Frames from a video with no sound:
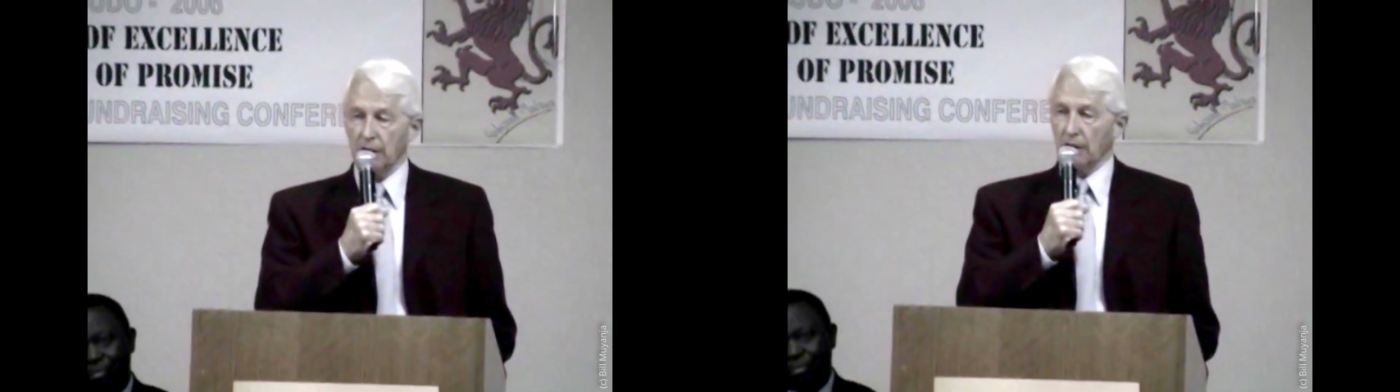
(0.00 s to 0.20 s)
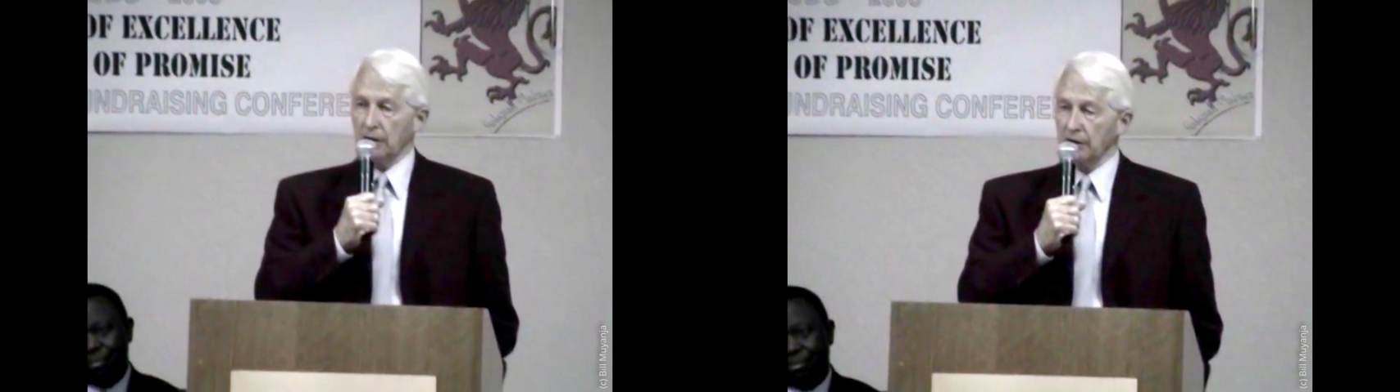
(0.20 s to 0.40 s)

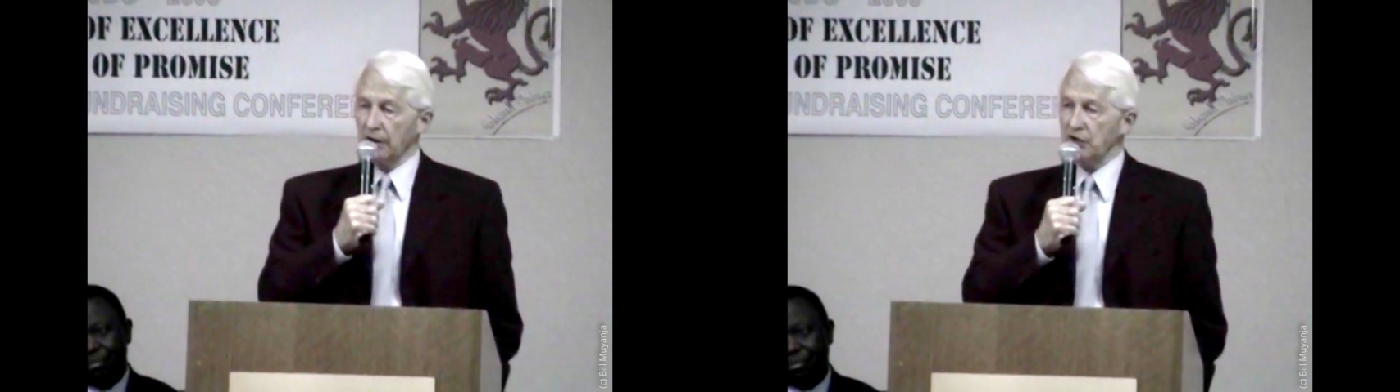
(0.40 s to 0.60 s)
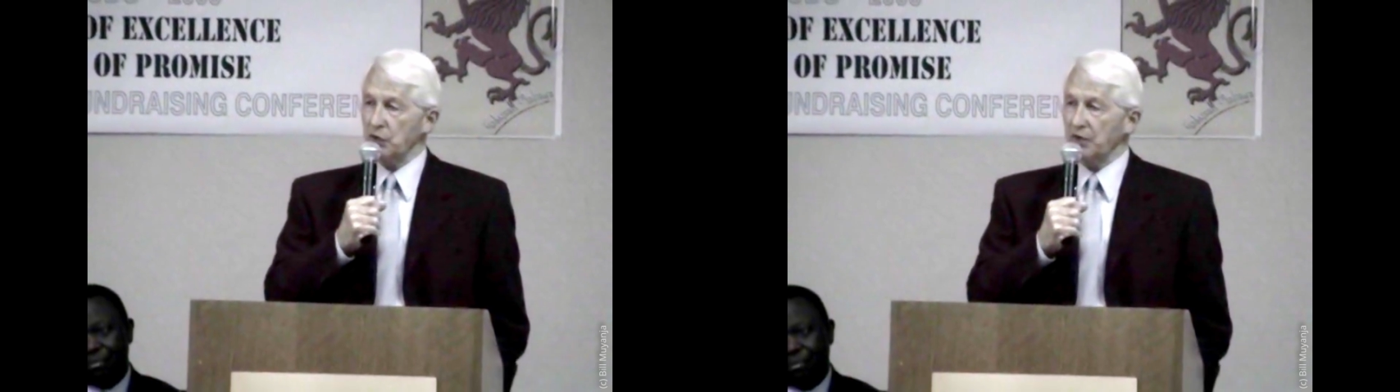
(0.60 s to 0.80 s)
in the
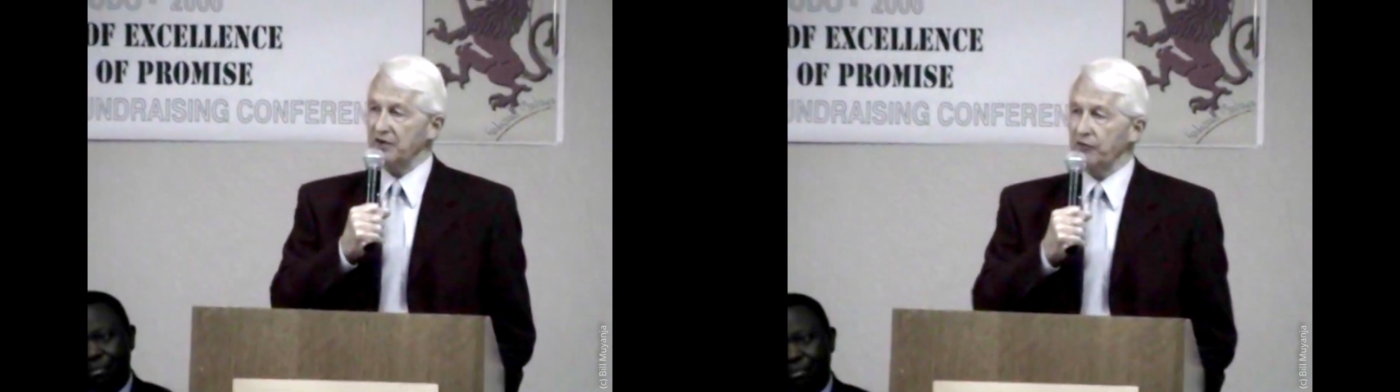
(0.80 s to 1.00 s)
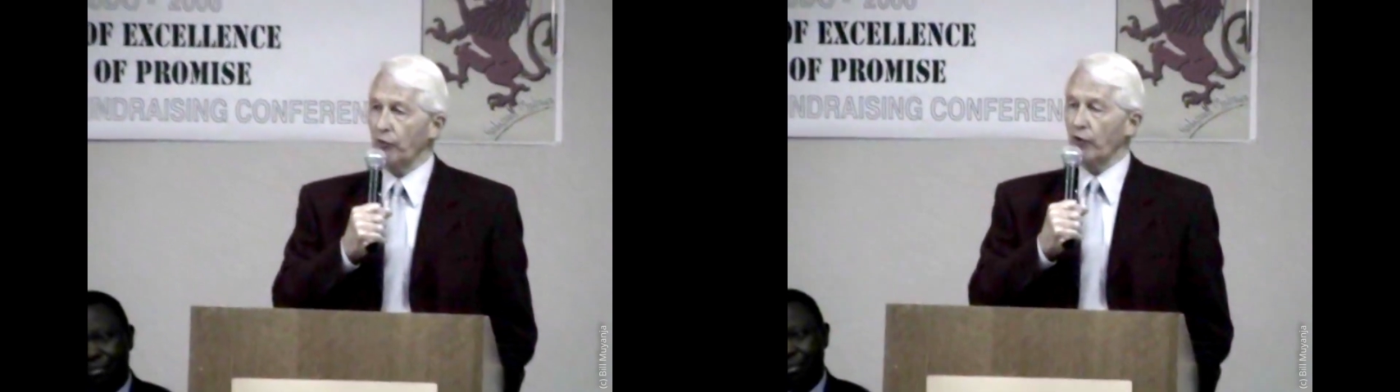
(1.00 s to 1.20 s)
next
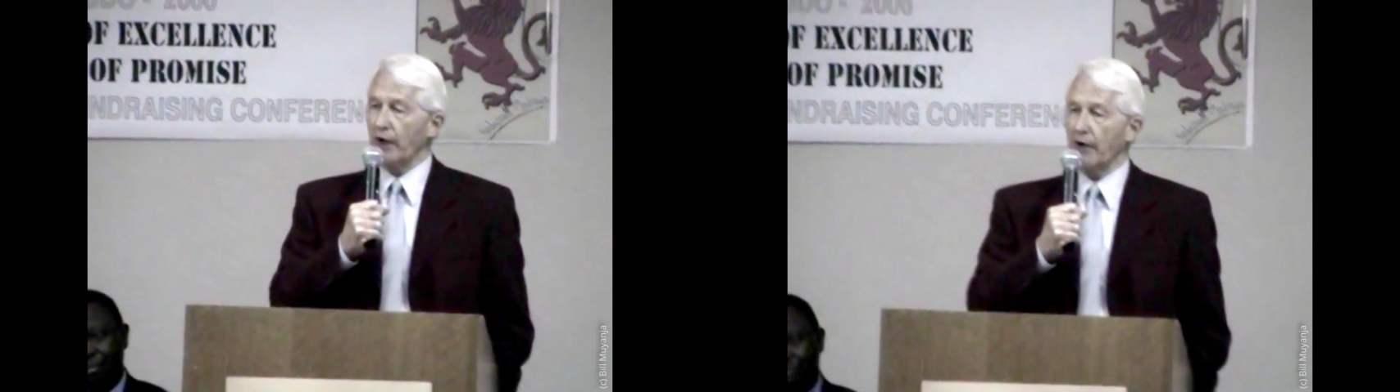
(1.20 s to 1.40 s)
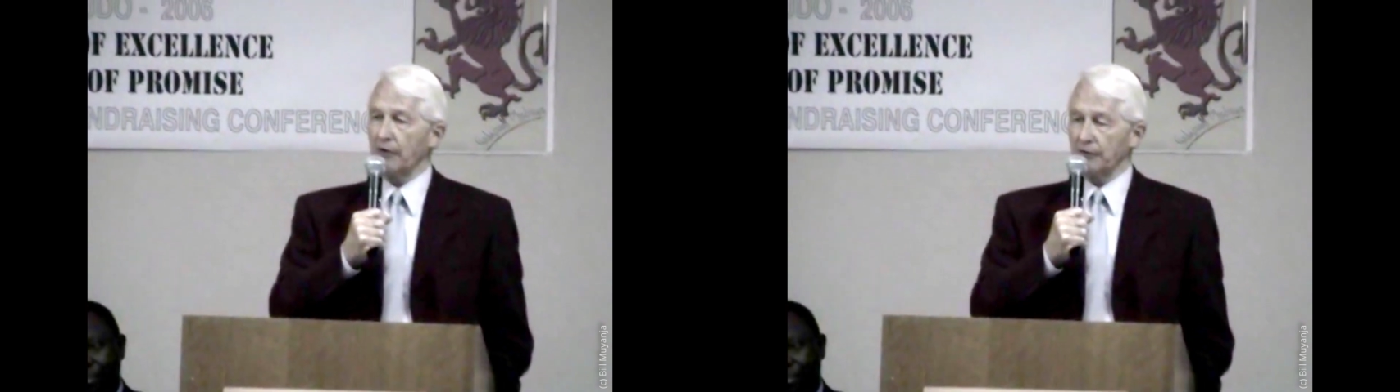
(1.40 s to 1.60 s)
24
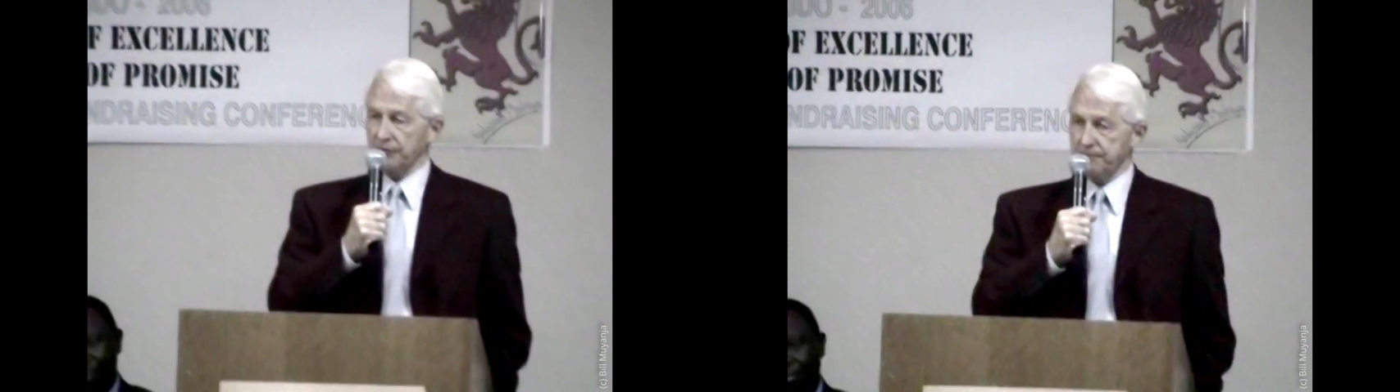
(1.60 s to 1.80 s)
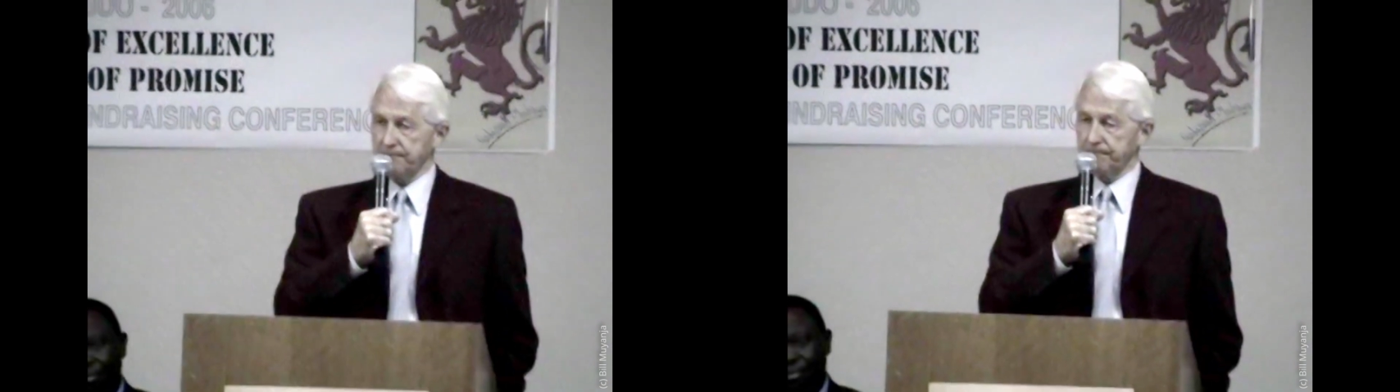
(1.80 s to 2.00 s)
hours.